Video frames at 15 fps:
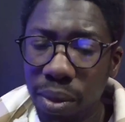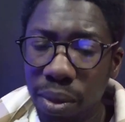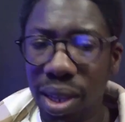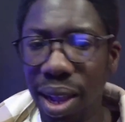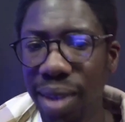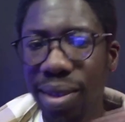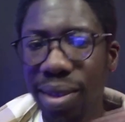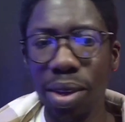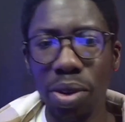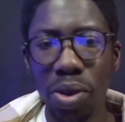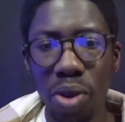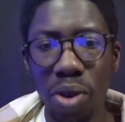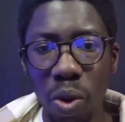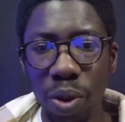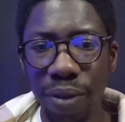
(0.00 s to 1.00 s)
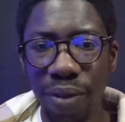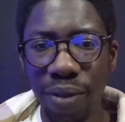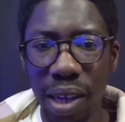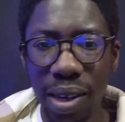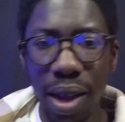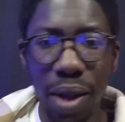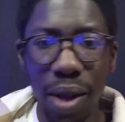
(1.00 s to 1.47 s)
Next thing you know, we
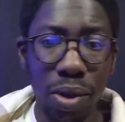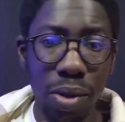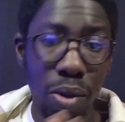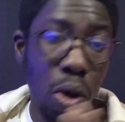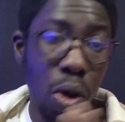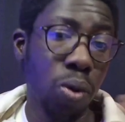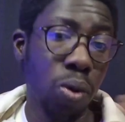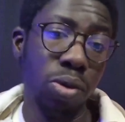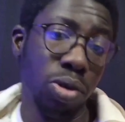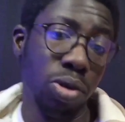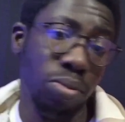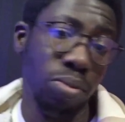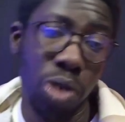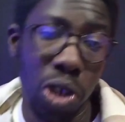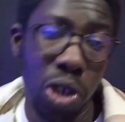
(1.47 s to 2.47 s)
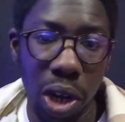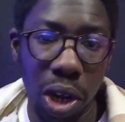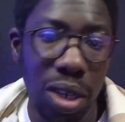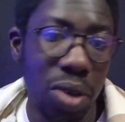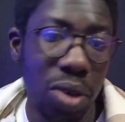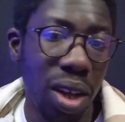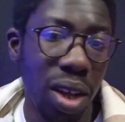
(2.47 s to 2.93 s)
find out old Johnny
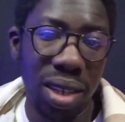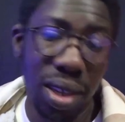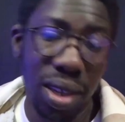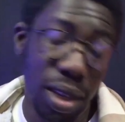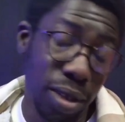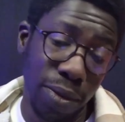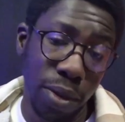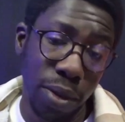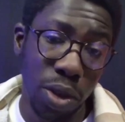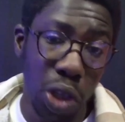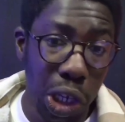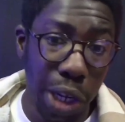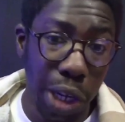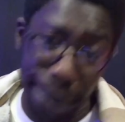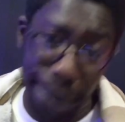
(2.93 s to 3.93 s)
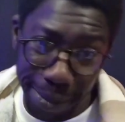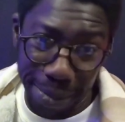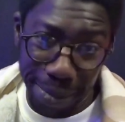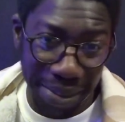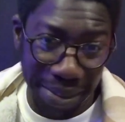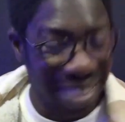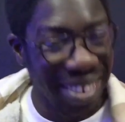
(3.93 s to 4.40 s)
Rusty is full of shit.
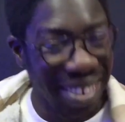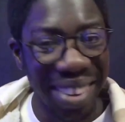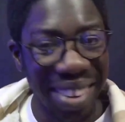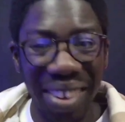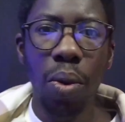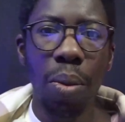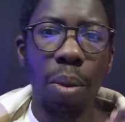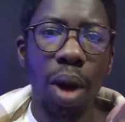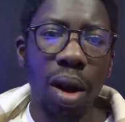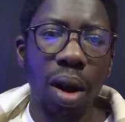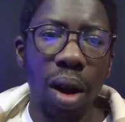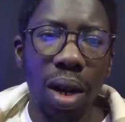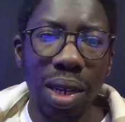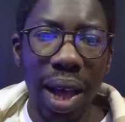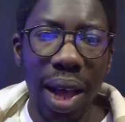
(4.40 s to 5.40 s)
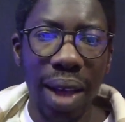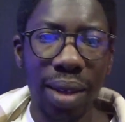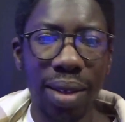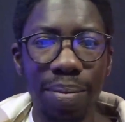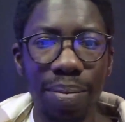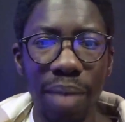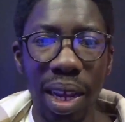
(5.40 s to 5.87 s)
So Mark Carney has to
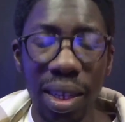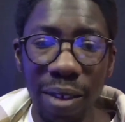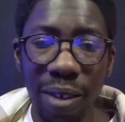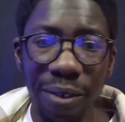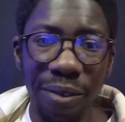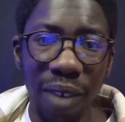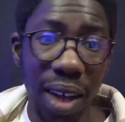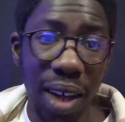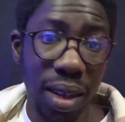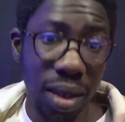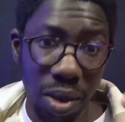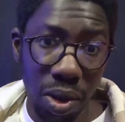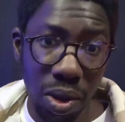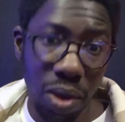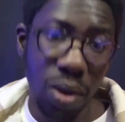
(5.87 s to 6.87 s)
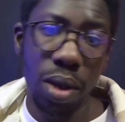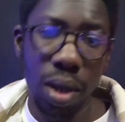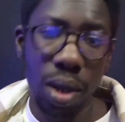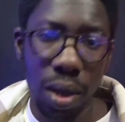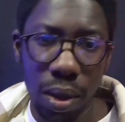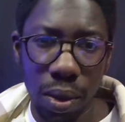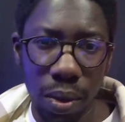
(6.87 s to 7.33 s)
make the fight dirty
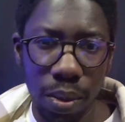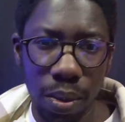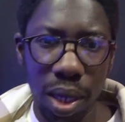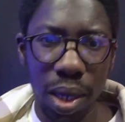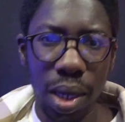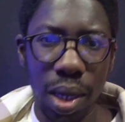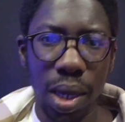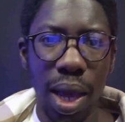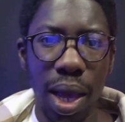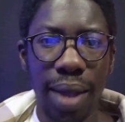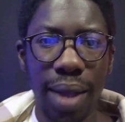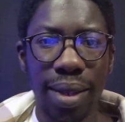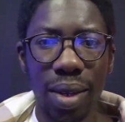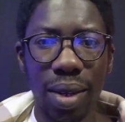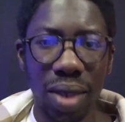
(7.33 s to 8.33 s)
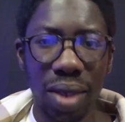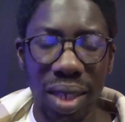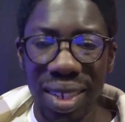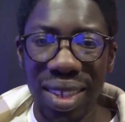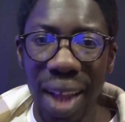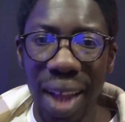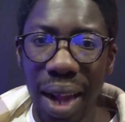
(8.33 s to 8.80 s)
a little bit. He has an
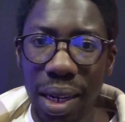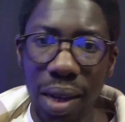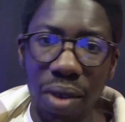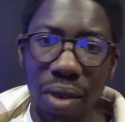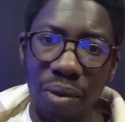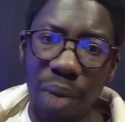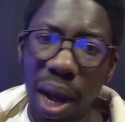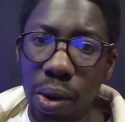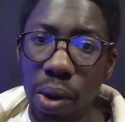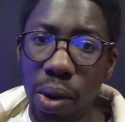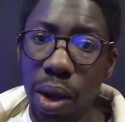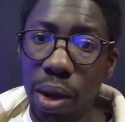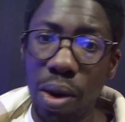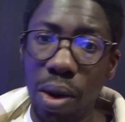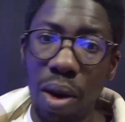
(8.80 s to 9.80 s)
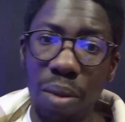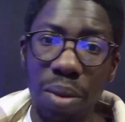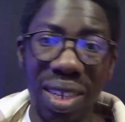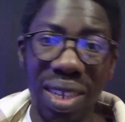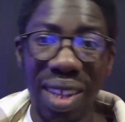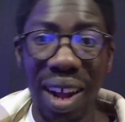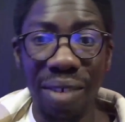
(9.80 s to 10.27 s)
understanding of
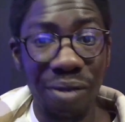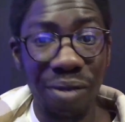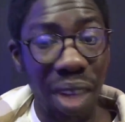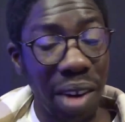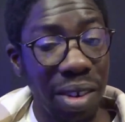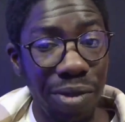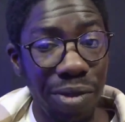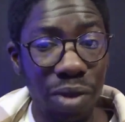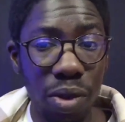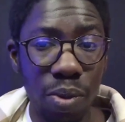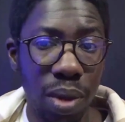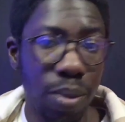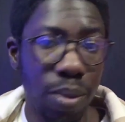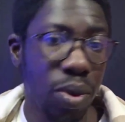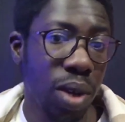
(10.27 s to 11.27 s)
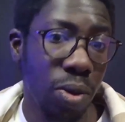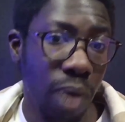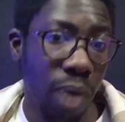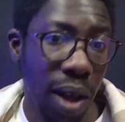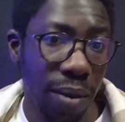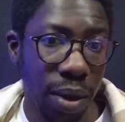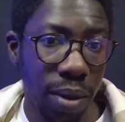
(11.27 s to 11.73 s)
macroeconomics that very few people can
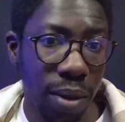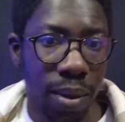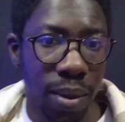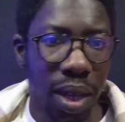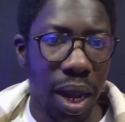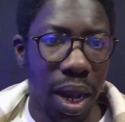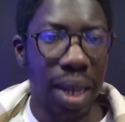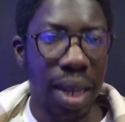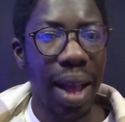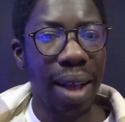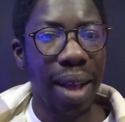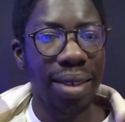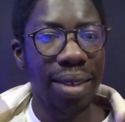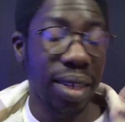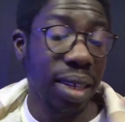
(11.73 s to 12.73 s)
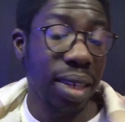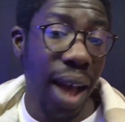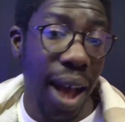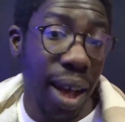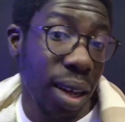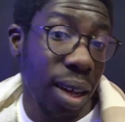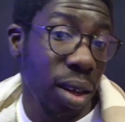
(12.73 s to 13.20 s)
rival. And he has the
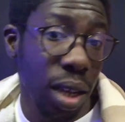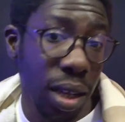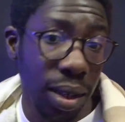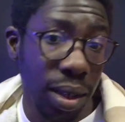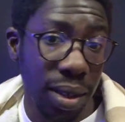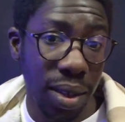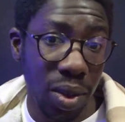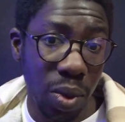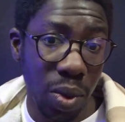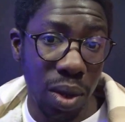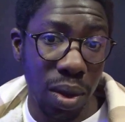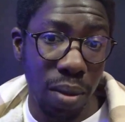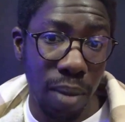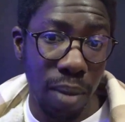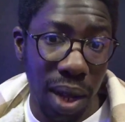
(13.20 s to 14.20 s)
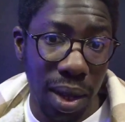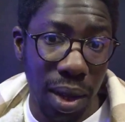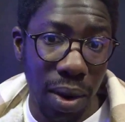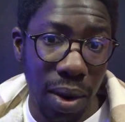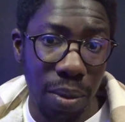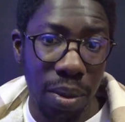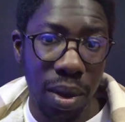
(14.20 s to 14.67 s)
accolades as well to back it
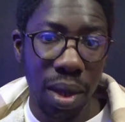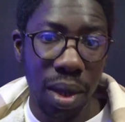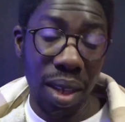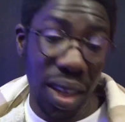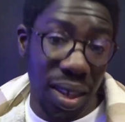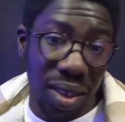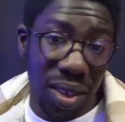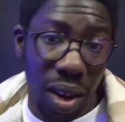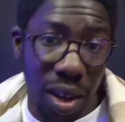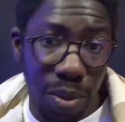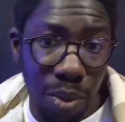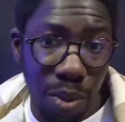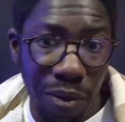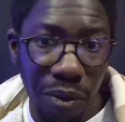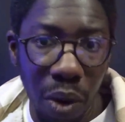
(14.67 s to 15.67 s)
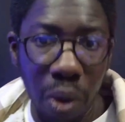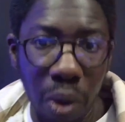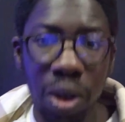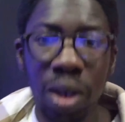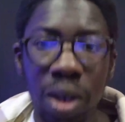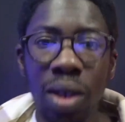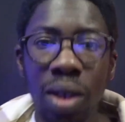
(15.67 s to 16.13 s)
up. He has done it before.
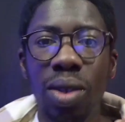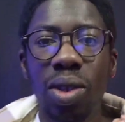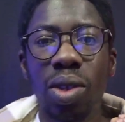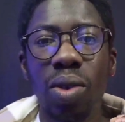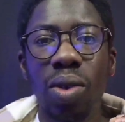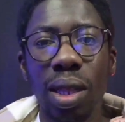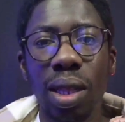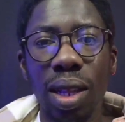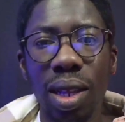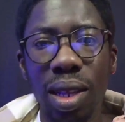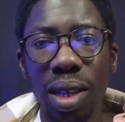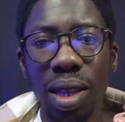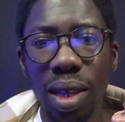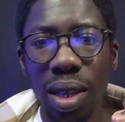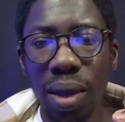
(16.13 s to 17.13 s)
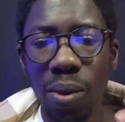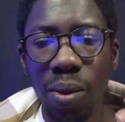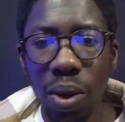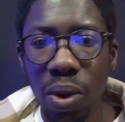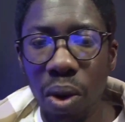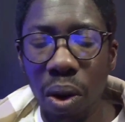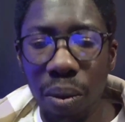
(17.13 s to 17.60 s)
So I think he will
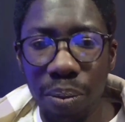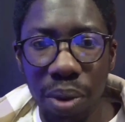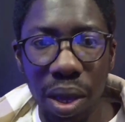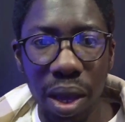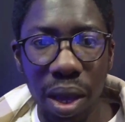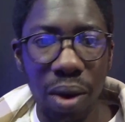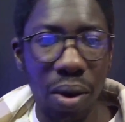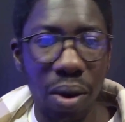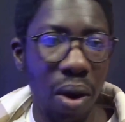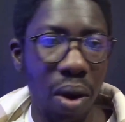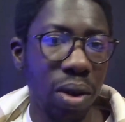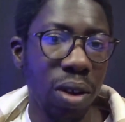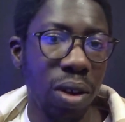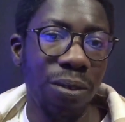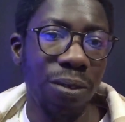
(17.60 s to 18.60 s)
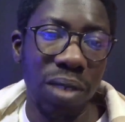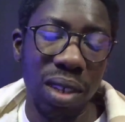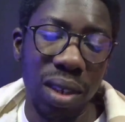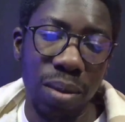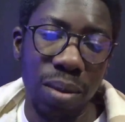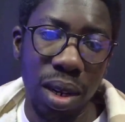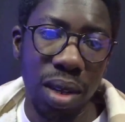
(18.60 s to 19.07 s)
call Pierre on the
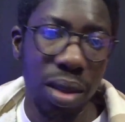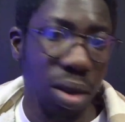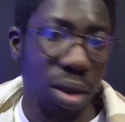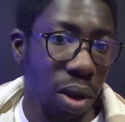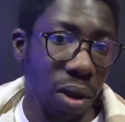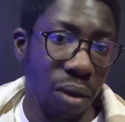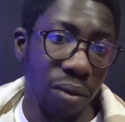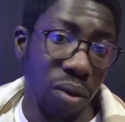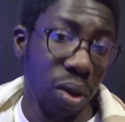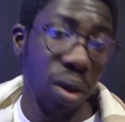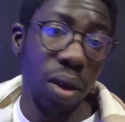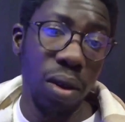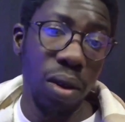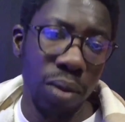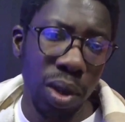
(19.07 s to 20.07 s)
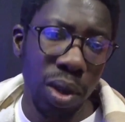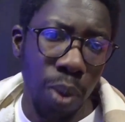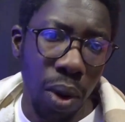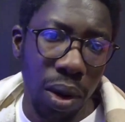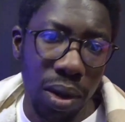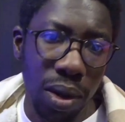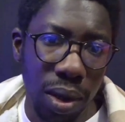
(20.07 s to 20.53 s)
feasibility of a lot of his
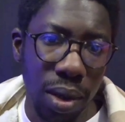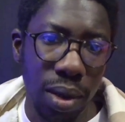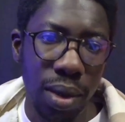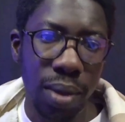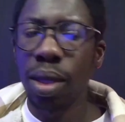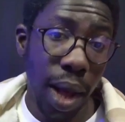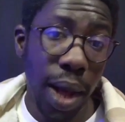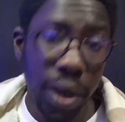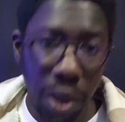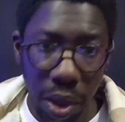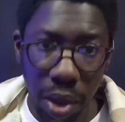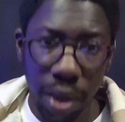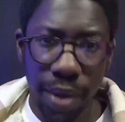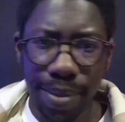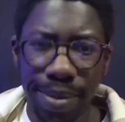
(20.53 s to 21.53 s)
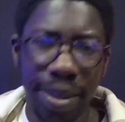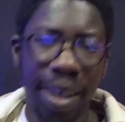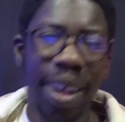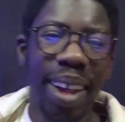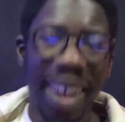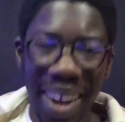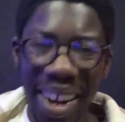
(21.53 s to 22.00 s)
policies. Actually,
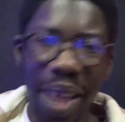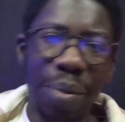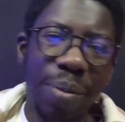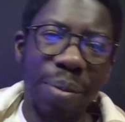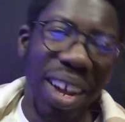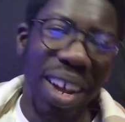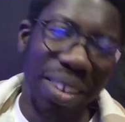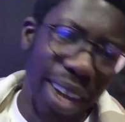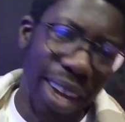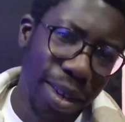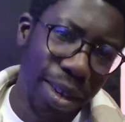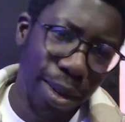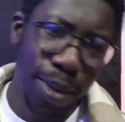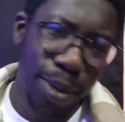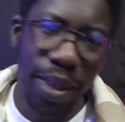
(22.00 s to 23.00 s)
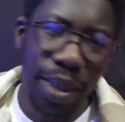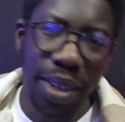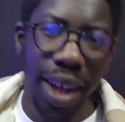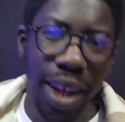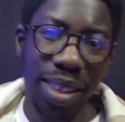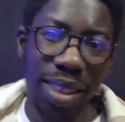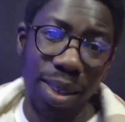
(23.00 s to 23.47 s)
let me backtrack a little bit.
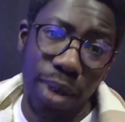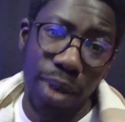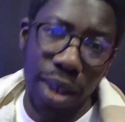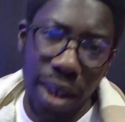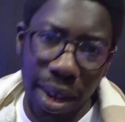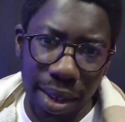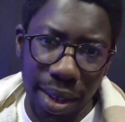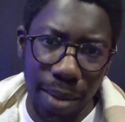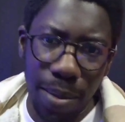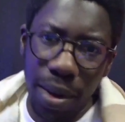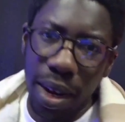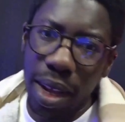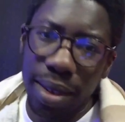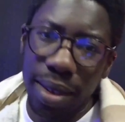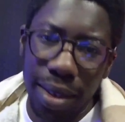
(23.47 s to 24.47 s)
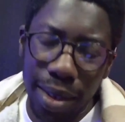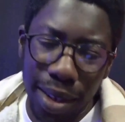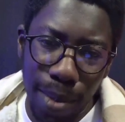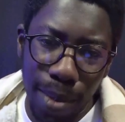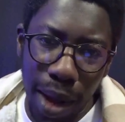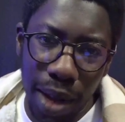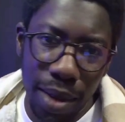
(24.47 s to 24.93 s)
I just realized I'm glazing this
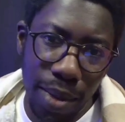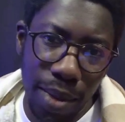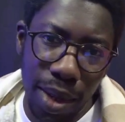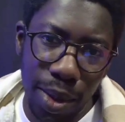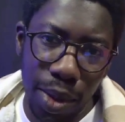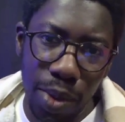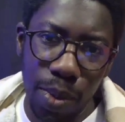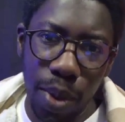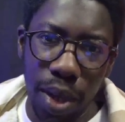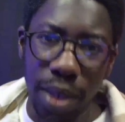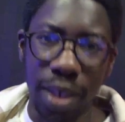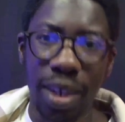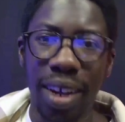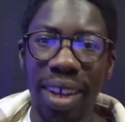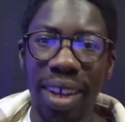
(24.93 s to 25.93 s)
man a bit too much.